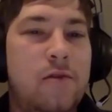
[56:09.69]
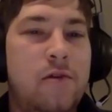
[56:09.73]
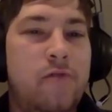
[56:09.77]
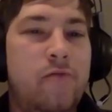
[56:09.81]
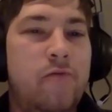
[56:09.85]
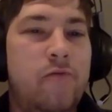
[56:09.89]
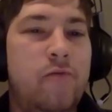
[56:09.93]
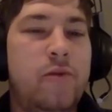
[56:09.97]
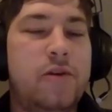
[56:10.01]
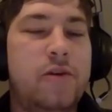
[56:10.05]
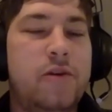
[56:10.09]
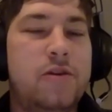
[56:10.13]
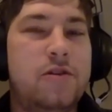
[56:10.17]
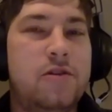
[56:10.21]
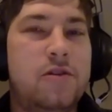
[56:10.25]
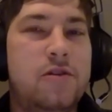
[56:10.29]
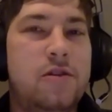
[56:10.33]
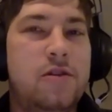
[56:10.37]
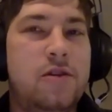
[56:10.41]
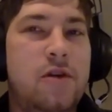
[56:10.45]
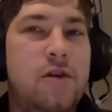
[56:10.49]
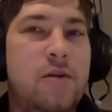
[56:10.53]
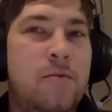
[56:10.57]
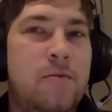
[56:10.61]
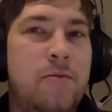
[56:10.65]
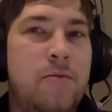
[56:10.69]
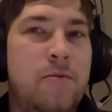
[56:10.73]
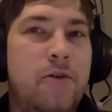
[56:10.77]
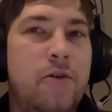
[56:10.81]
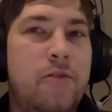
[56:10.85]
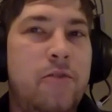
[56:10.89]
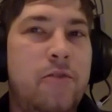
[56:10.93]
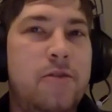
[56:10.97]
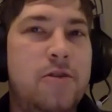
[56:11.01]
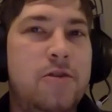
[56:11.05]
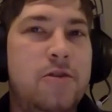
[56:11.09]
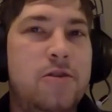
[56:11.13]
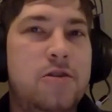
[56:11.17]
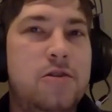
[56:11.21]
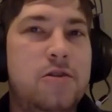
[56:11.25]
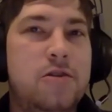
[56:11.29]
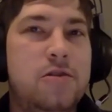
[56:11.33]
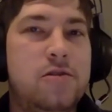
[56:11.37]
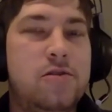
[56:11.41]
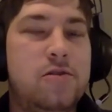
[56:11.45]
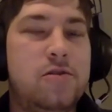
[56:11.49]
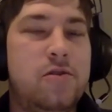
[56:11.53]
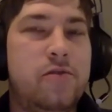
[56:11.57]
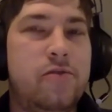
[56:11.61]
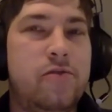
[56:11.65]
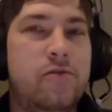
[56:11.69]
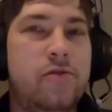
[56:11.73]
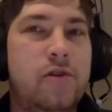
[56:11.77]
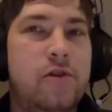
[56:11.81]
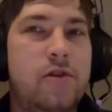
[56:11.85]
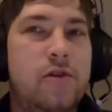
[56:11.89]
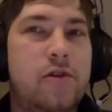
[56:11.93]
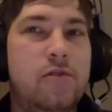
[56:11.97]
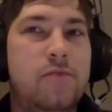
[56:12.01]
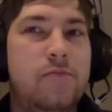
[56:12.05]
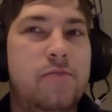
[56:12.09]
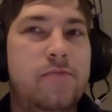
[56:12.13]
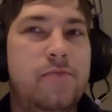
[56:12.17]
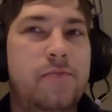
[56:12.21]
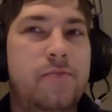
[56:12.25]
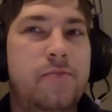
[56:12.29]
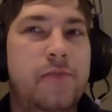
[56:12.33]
of which the MMORPG is sort of the,